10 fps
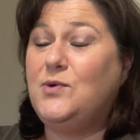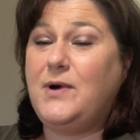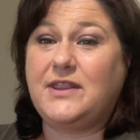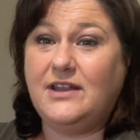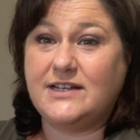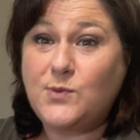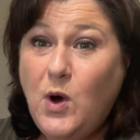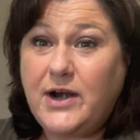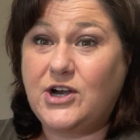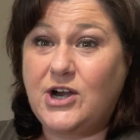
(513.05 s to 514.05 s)
Where the Lost
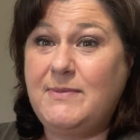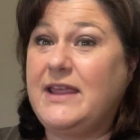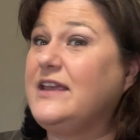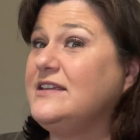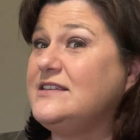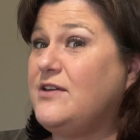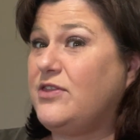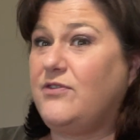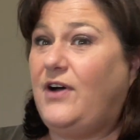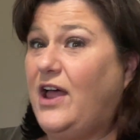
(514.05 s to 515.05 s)
Wander because
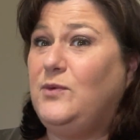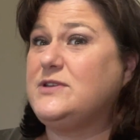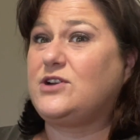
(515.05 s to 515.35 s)
the file was